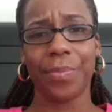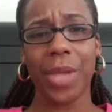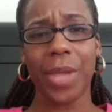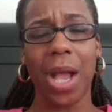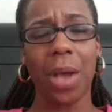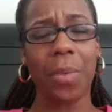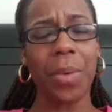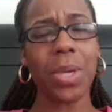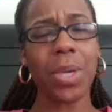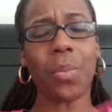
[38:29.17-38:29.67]

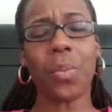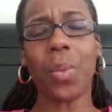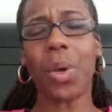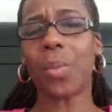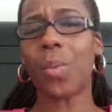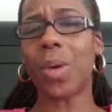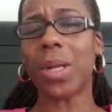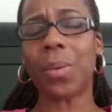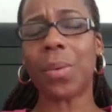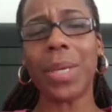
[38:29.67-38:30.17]
Are we what,
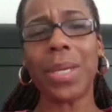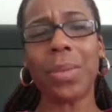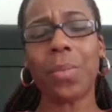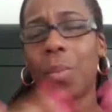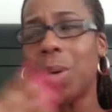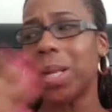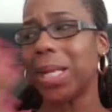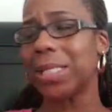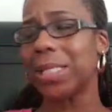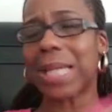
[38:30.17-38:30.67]
what are we
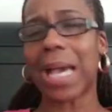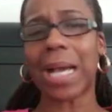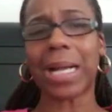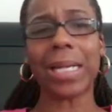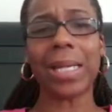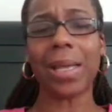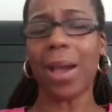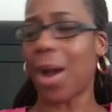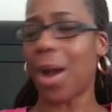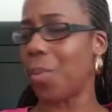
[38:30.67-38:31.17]
what
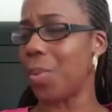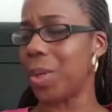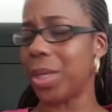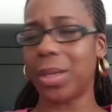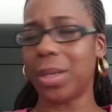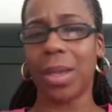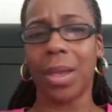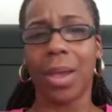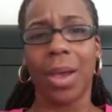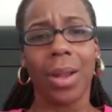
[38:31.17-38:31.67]
exactly are we
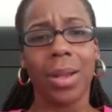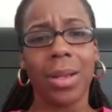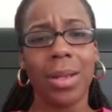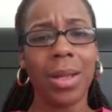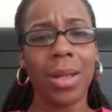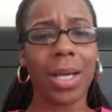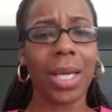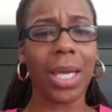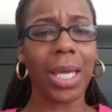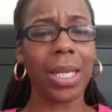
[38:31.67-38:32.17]

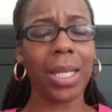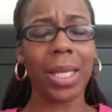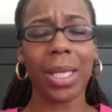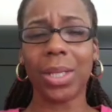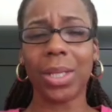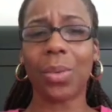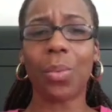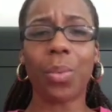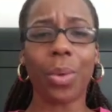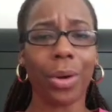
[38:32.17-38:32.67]
looking in
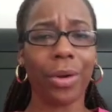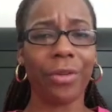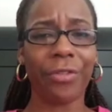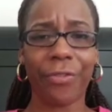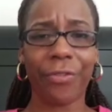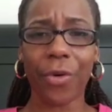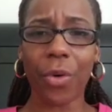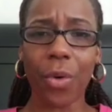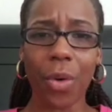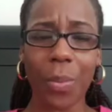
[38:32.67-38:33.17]
the word
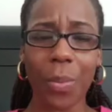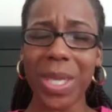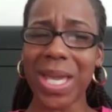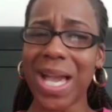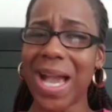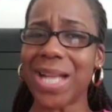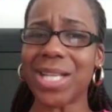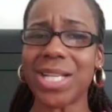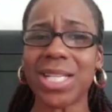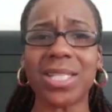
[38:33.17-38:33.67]
for? We
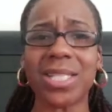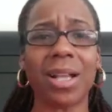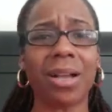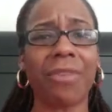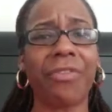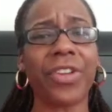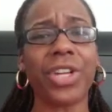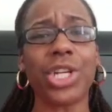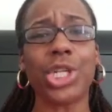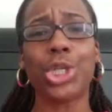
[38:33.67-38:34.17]
can't just look
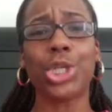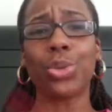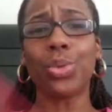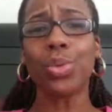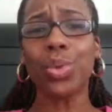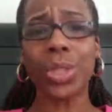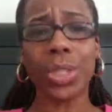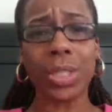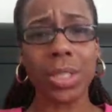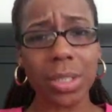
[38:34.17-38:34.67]
for the
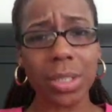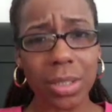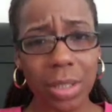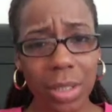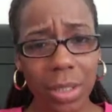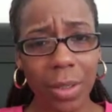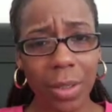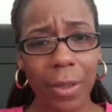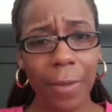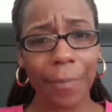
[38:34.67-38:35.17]
juice
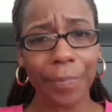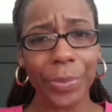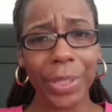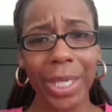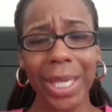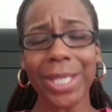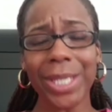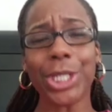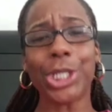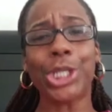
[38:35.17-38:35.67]

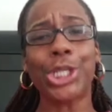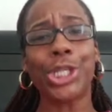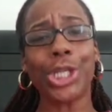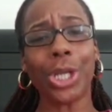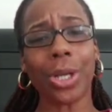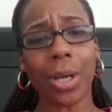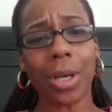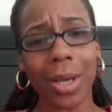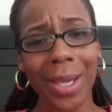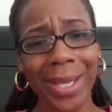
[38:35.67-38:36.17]
and the
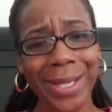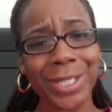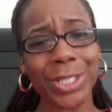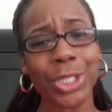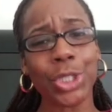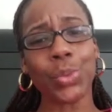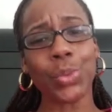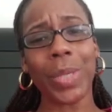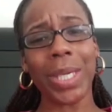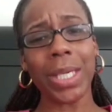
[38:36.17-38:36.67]
sugar and the
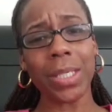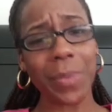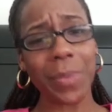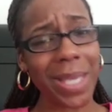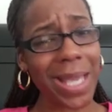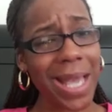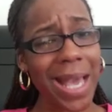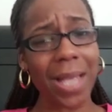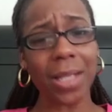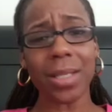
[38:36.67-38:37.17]
sweet. We
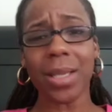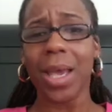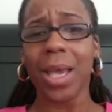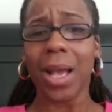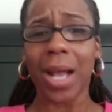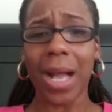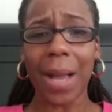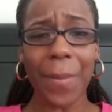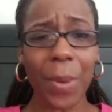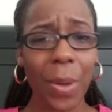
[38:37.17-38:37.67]
can't
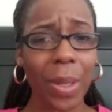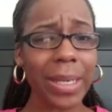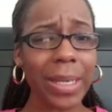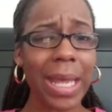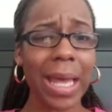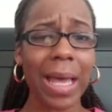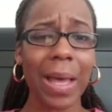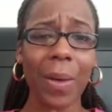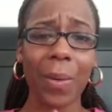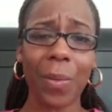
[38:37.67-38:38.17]
come on
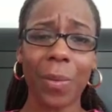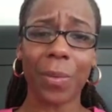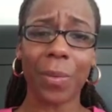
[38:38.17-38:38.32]
now.